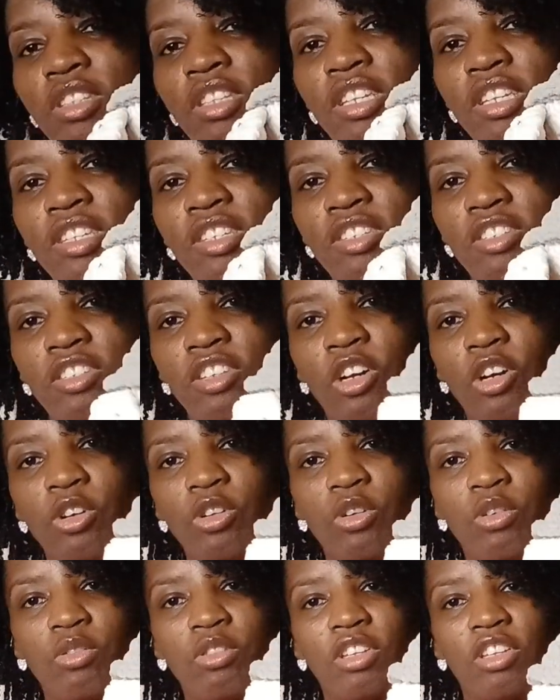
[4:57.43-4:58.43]
this
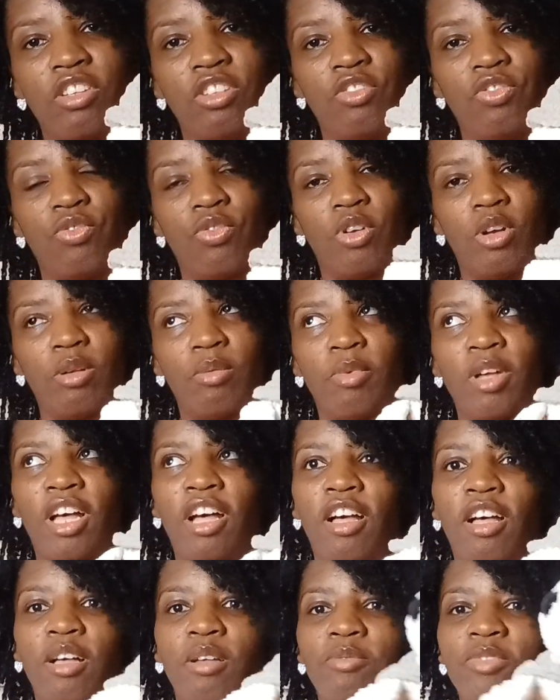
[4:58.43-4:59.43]
turtle is from
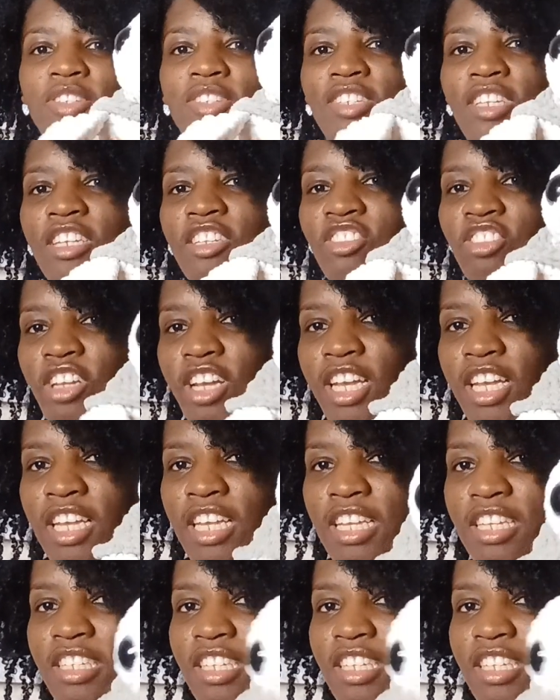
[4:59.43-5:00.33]
CJ